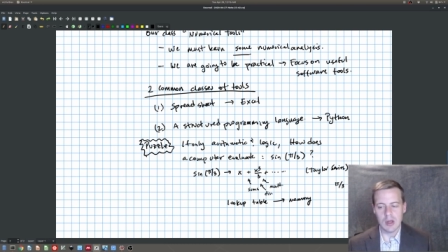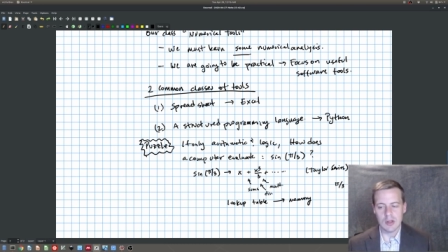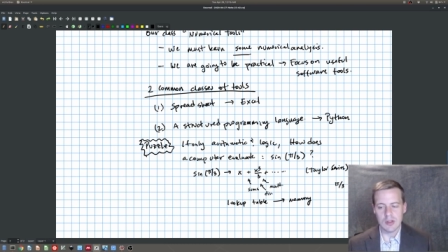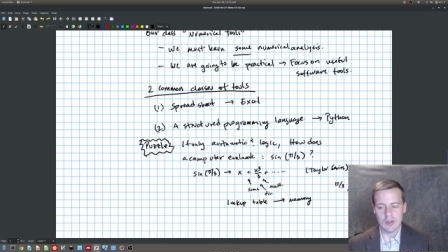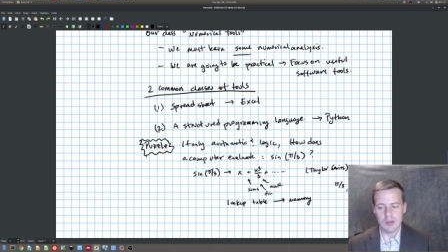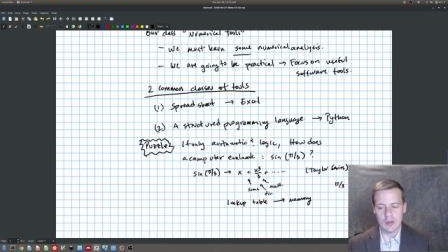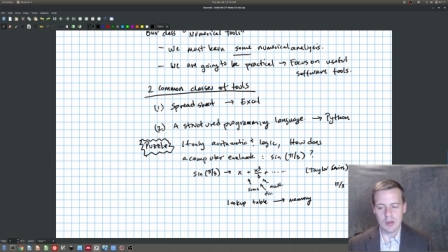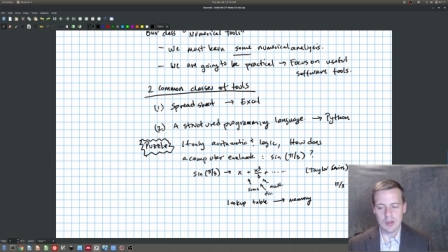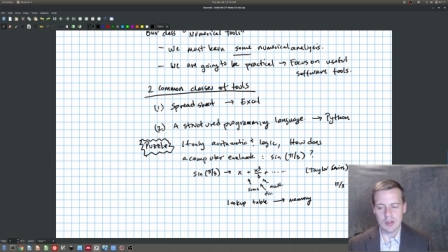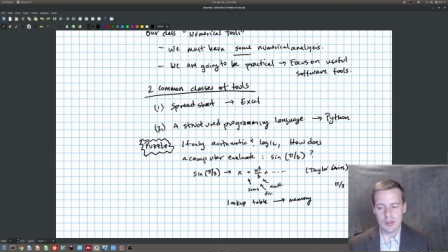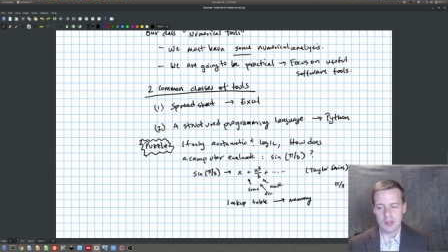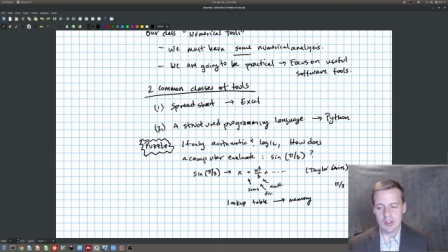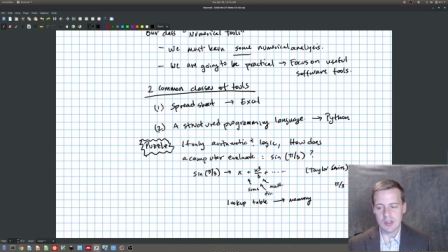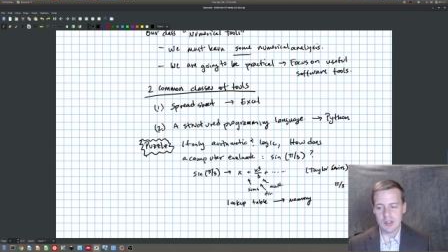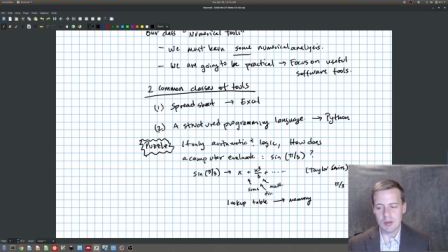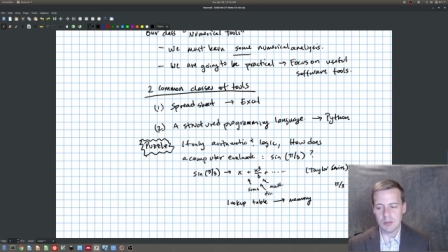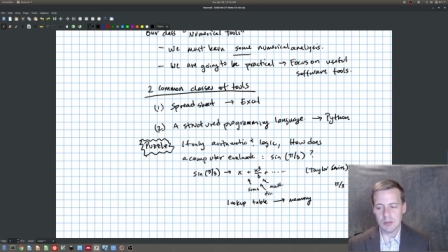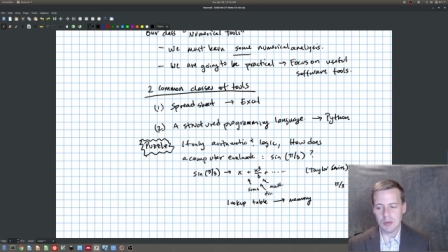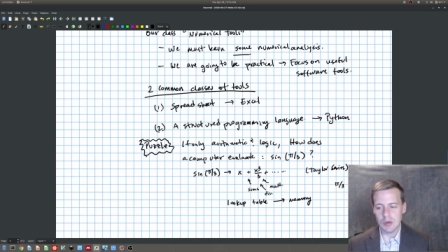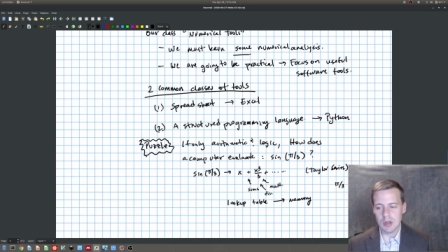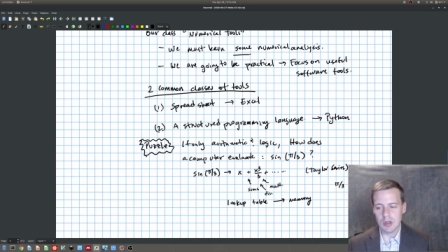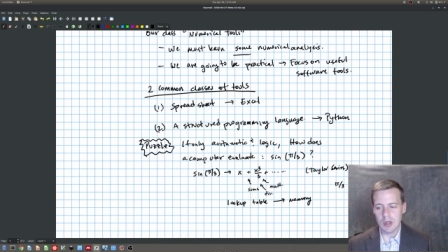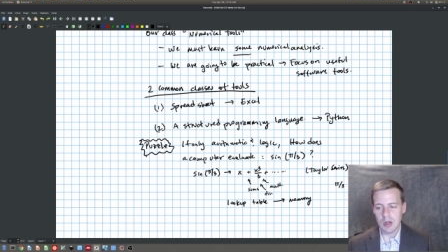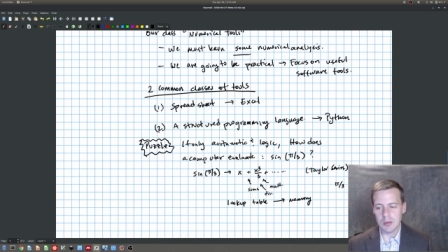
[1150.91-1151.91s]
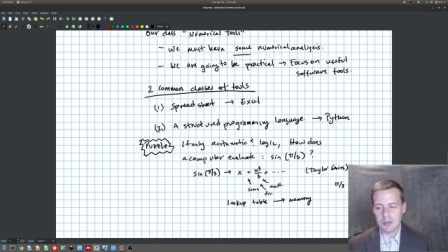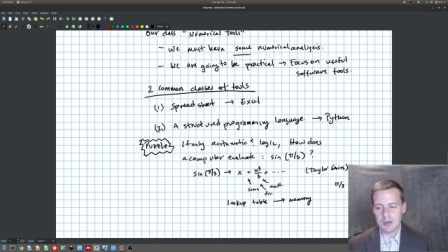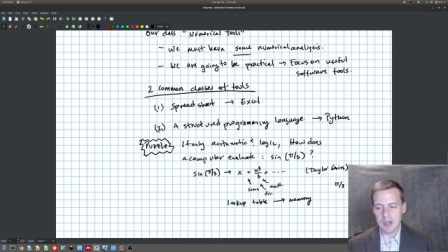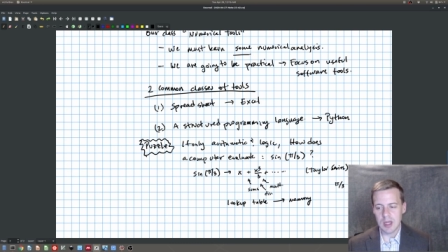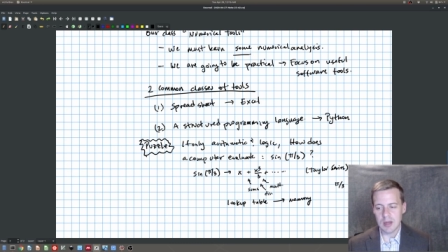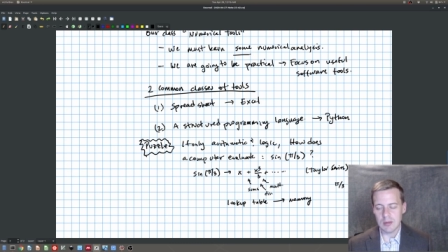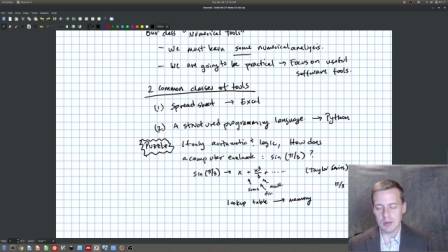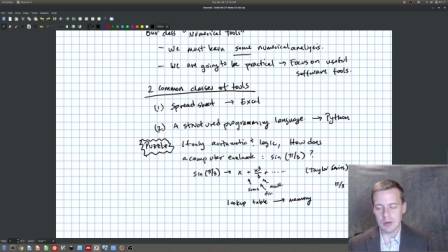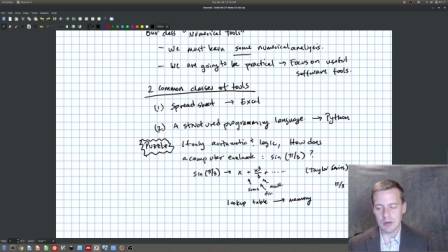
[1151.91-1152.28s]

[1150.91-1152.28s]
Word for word: there's just some lookup table.